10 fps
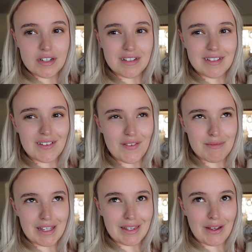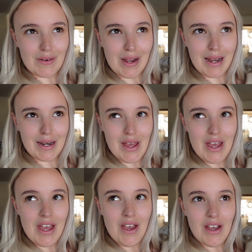if I'm saying that right,
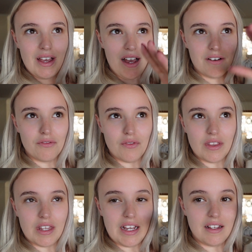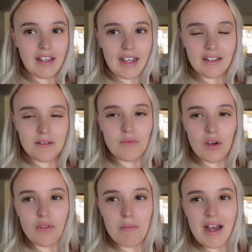of
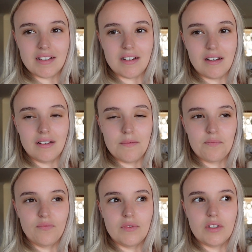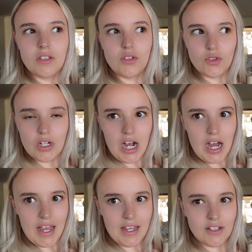the pasta
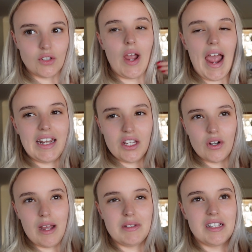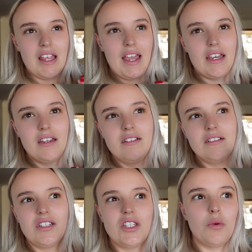dry. So 80 grams is like
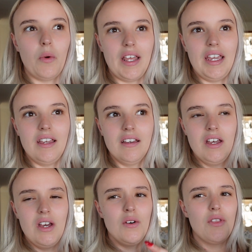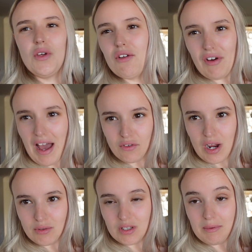20, 35
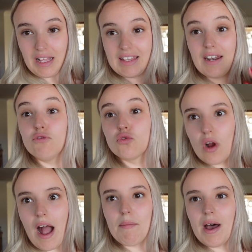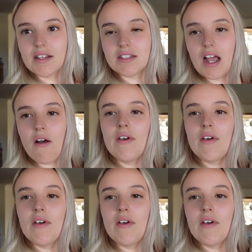grams, something like that, of dry pasta.